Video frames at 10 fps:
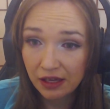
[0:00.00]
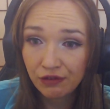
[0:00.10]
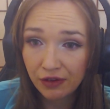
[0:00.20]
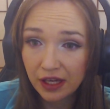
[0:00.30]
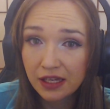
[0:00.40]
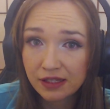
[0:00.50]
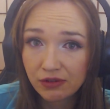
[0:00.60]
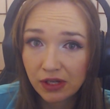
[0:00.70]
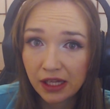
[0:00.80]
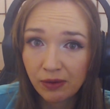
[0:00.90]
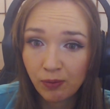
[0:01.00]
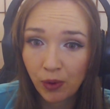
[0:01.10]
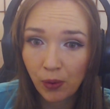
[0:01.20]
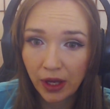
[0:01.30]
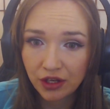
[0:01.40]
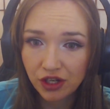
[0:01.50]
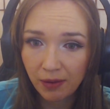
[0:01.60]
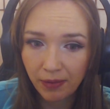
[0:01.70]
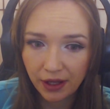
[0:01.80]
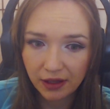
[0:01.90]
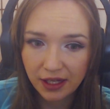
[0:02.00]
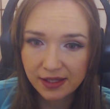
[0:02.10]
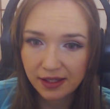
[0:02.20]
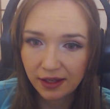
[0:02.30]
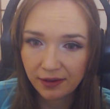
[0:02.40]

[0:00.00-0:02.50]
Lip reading: if he is really broken champion. Let's